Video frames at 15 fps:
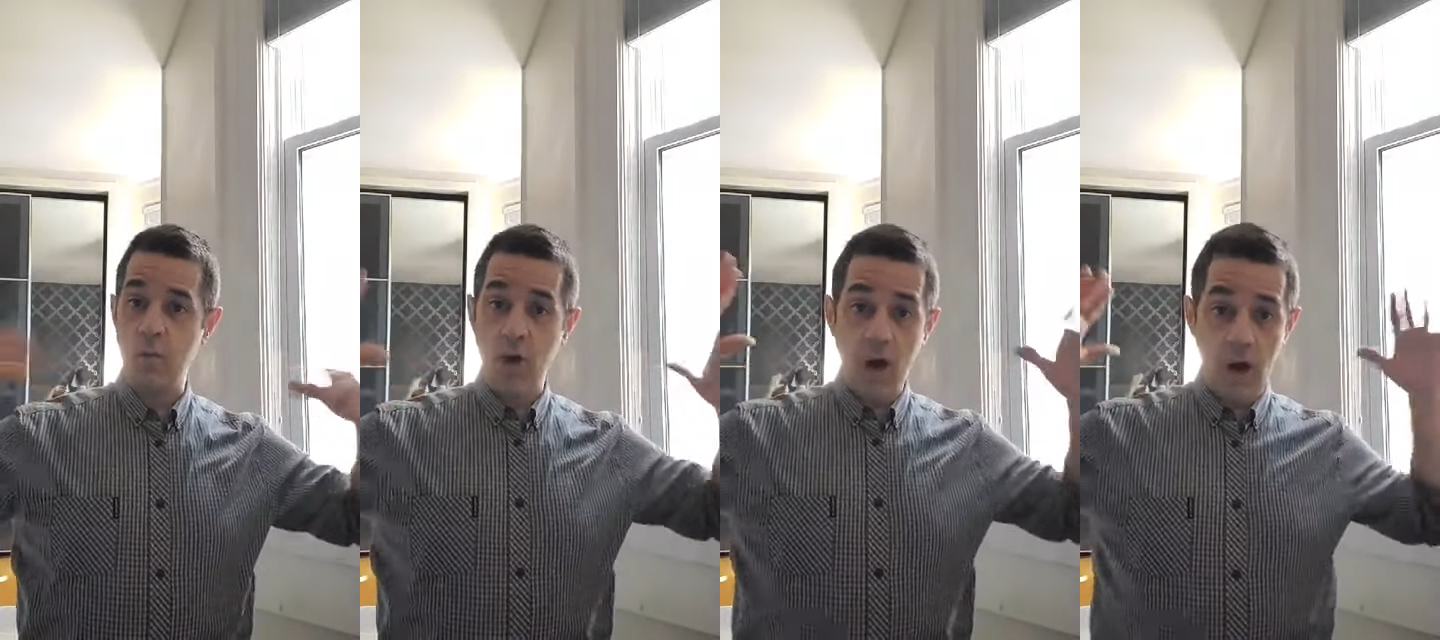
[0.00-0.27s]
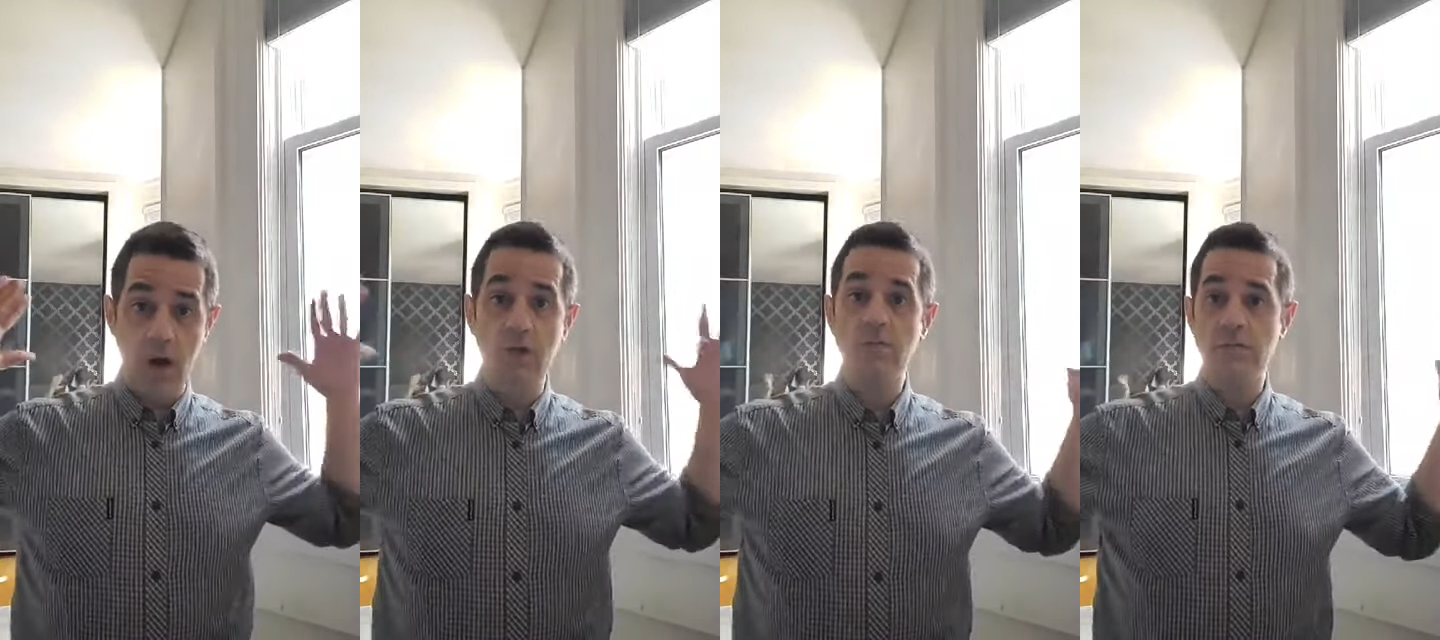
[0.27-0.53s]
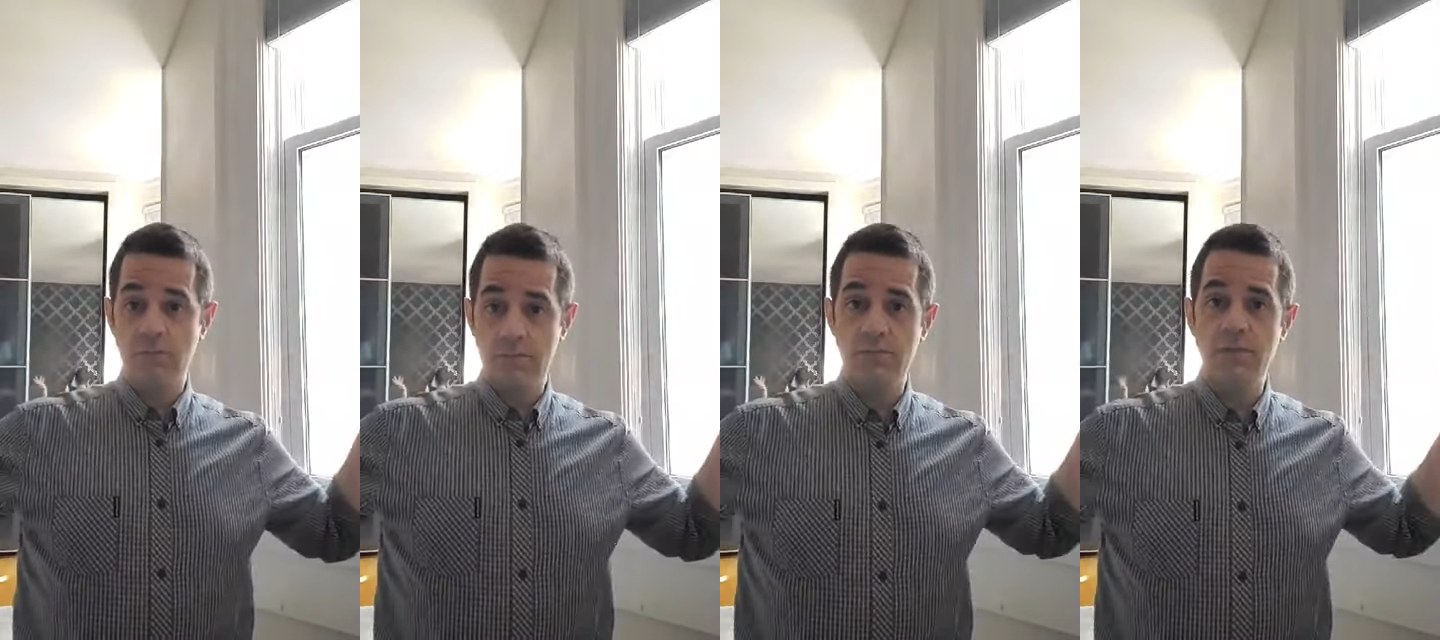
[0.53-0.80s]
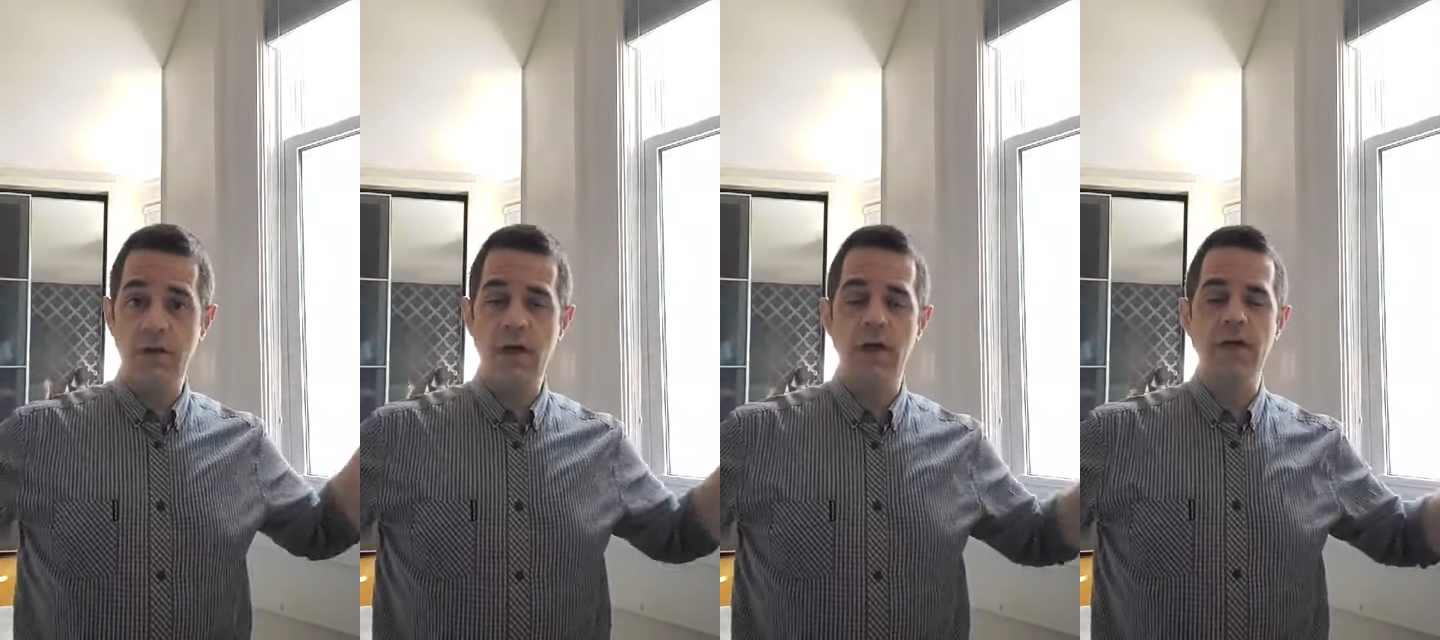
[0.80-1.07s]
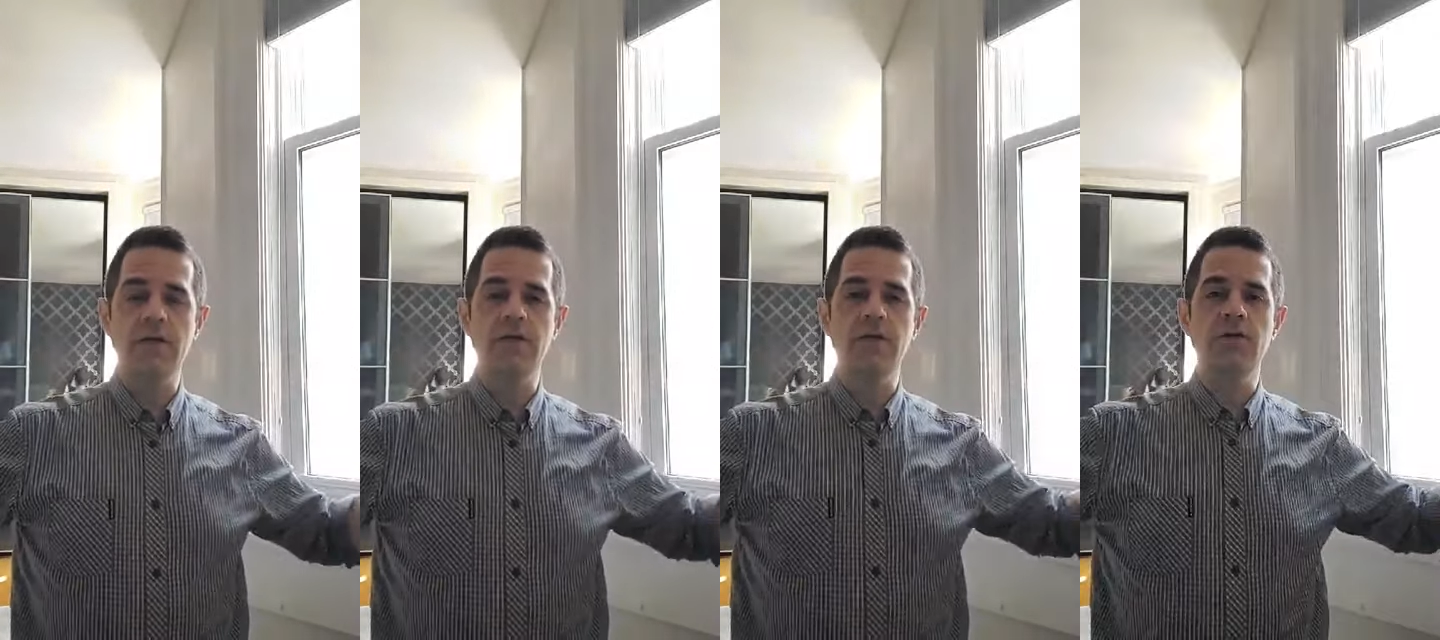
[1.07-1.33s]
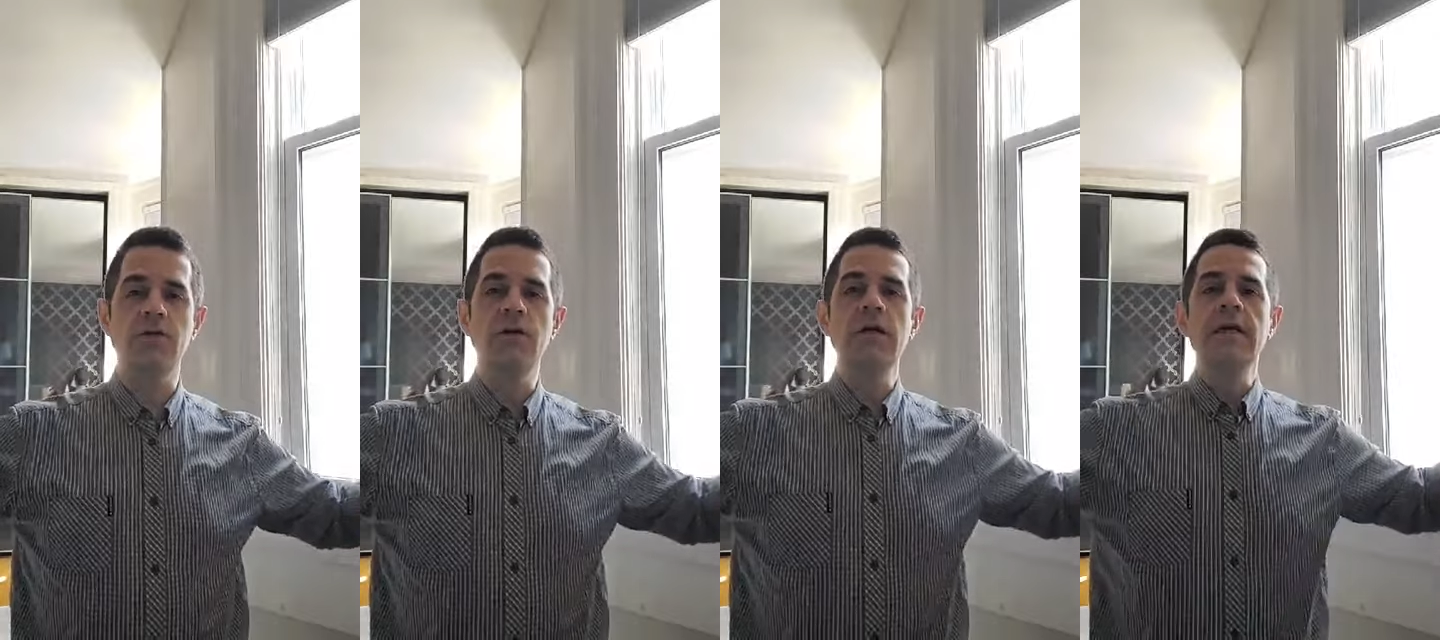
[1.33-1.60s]
wall behind
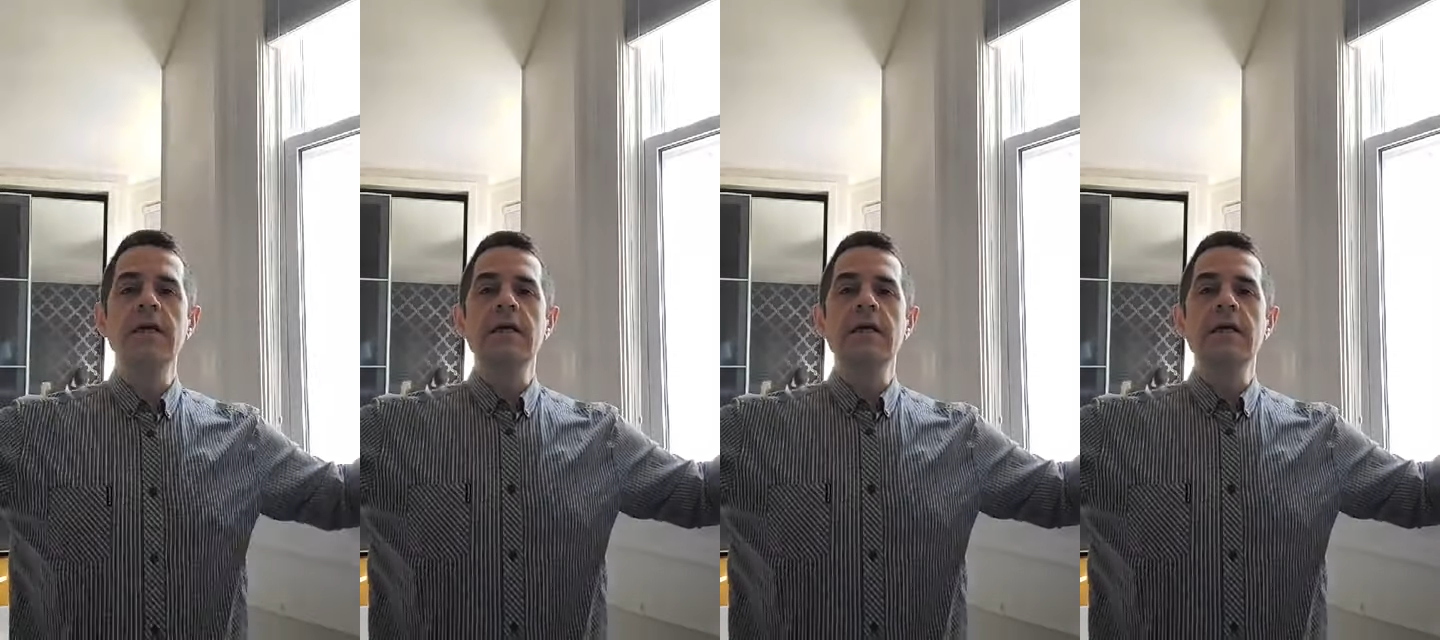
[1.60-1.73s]
you